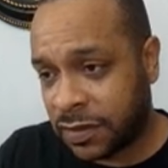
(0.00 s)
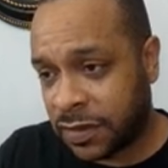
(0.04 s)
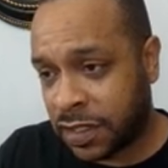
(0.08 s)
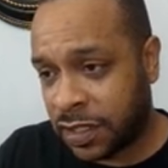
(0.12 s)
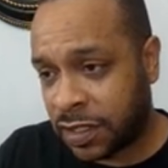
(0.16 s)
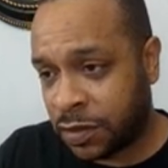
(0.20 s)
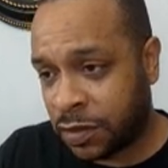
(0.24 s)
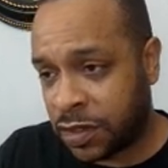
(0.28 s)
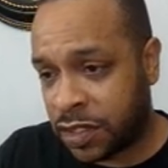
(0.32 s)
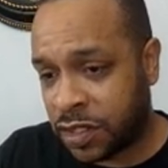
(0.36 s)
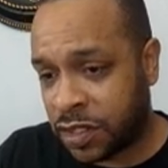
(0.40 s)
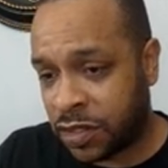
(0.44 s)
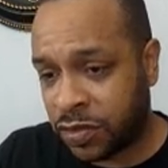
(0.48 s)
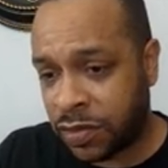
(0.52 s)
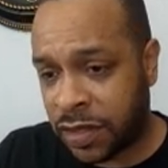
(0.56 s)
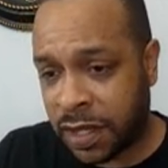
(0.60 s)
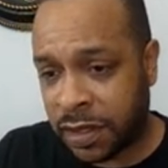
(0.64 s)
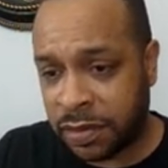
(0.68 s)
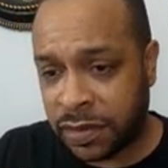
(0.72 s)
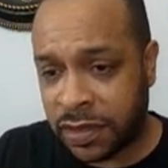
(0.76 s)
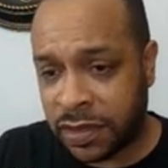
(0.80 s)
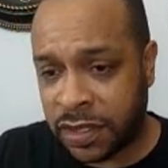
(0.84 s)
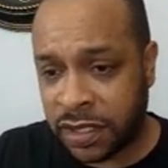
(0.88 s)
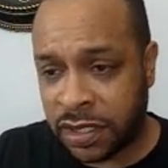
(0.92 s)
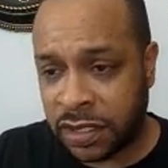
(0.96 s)
and we
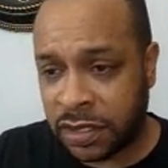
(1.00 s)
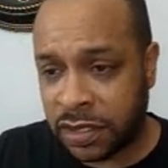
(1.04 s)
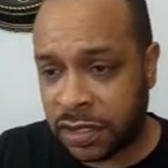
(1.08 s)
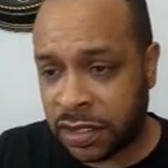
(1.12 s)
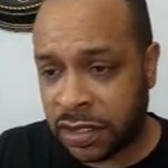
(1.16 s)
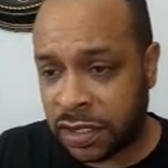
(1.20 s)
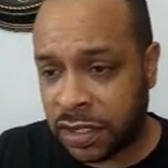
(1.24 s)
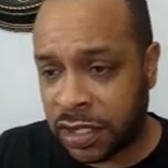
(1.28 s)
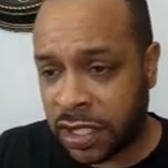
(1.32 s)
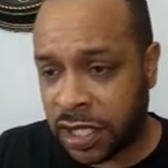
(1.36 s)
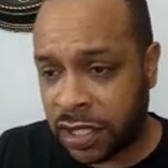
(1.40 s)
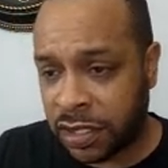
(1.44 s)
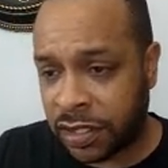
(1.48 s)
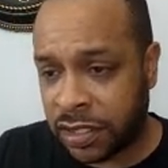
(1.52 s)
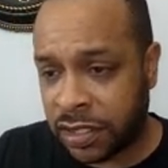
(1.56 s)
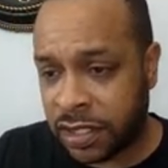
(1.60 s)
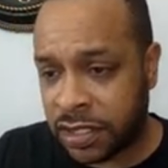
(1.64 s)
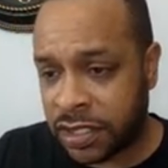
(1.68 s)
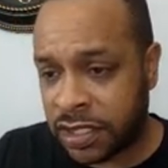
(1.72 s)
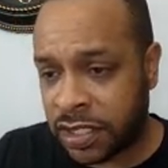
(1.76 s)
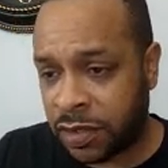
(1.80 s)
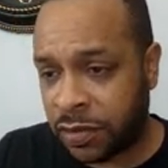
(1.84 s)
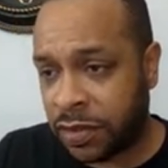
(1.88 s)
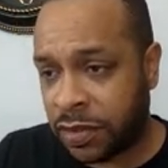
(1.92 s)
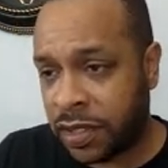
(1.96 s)
swapped it, and now you can
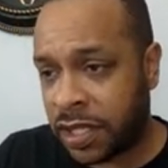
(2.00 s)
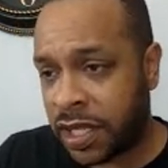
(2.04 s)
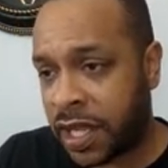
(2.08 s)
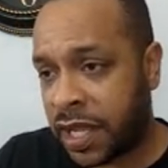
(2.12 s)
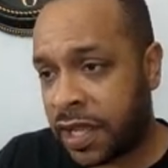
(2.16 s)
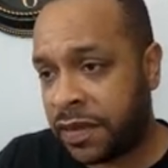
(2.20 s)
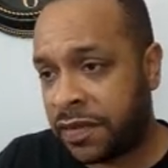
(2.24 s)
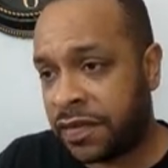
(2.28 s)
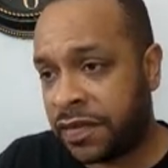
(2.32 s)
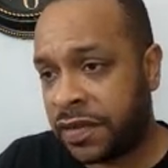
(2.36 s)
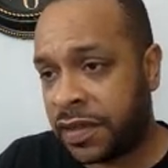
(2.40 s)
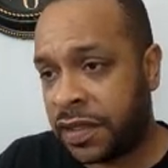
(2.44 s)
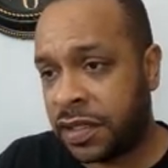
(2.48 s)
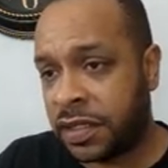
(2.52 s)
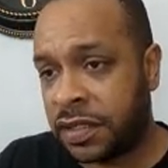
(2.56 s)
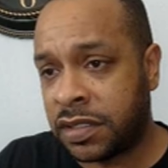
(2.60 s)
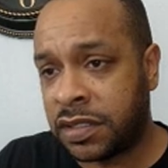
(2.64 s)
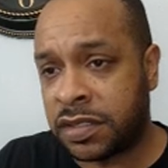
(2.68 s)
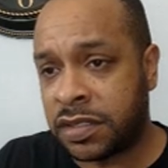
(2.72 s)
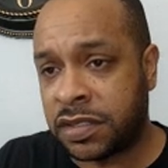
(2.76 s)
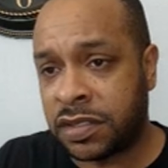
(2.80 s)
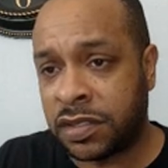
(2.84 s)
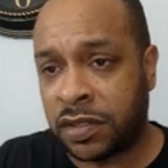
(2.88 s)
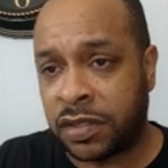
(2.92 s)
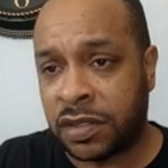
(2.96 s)
see we have it.
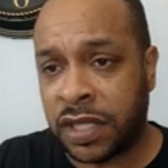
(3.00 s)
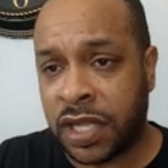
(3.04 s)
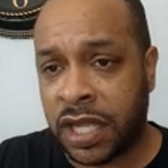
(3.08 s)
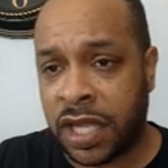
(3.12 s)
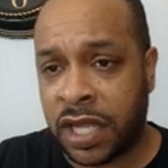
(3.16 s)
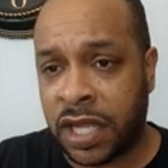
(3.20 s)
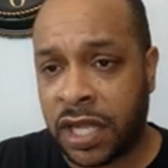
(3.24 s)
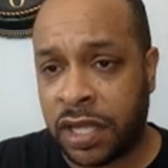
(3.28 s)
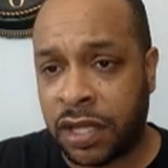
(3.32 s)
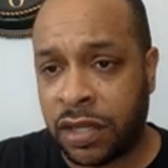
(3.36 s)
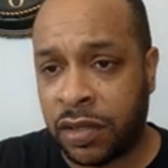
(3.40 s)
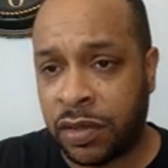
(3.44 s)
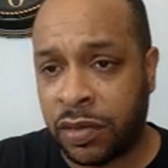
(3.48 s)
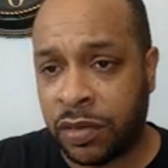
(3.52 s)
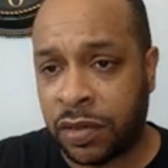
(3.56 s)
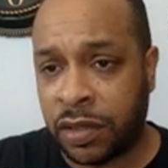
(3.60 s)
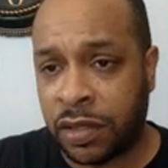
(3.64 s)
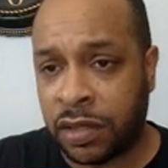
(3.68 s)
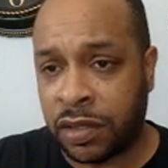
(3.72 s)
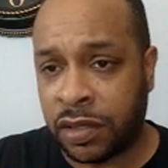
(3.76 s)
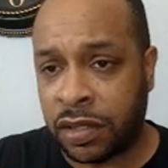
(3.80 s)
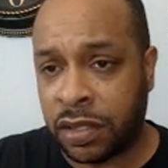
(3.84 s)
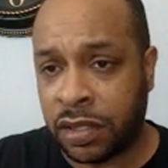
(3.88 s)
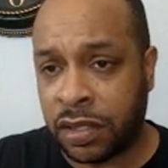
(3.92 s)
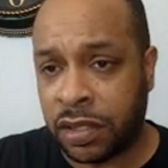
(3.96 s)
And so now we're
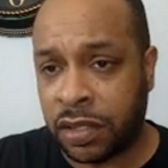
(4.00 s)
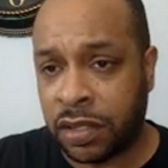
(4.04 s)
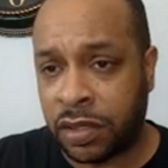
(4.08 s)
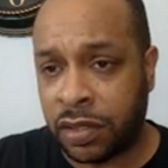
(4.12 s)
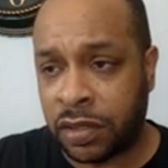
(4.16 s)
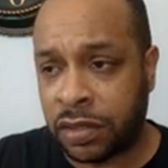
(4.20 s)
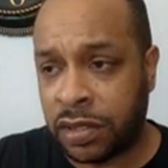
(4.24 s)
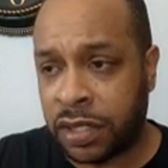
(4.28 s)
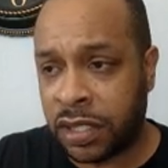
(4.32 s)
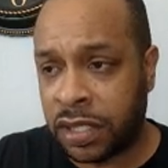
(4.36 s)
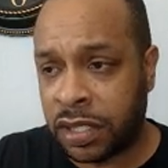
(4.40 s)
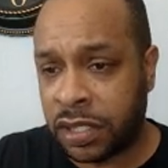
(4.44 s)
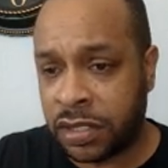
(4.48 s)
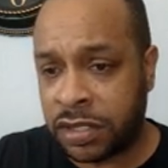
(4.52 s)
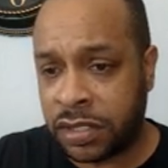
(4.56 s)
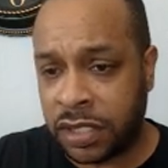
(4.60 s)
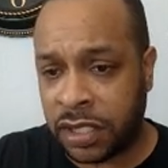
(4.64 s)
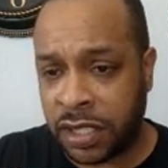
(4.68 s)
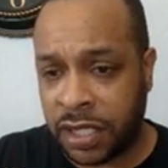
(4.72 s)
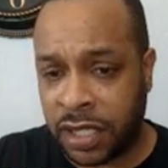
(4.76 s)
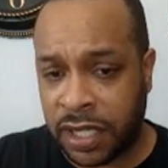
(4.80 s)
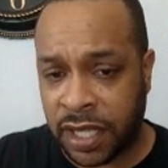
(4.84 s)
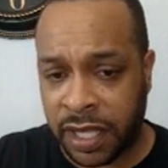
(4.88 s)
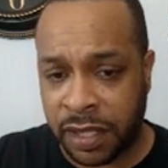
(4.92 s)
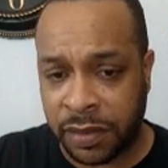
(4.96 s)
going to go here to
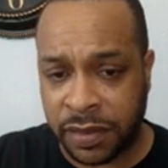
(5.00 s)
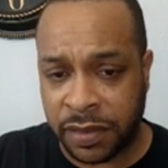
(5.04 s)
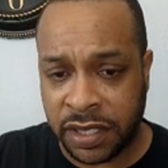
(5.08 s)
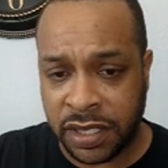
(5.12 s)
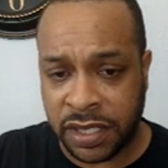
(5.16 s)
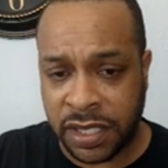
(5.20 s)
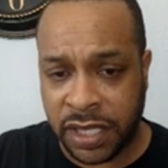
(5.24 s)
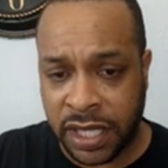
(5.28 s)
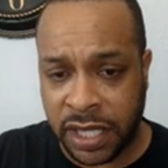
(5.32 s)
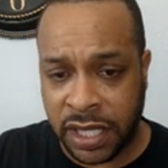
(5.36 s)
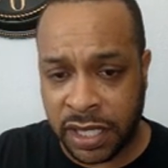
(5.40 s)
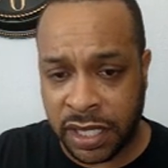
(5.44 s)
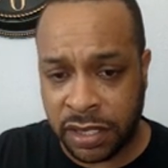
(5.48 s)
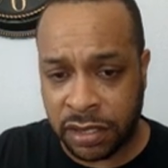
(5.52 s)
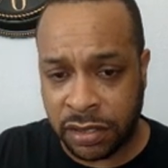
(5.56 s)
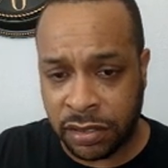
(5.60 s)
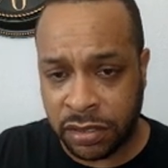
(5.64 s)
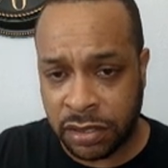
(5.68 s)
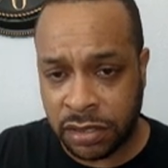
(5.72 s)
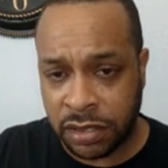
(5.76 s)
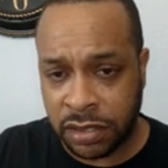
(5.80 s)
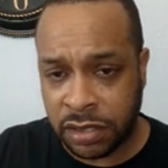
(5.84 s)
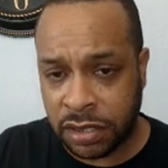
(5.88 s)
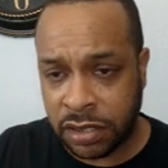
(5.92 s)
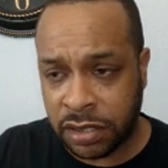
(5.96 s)
Klima DAO.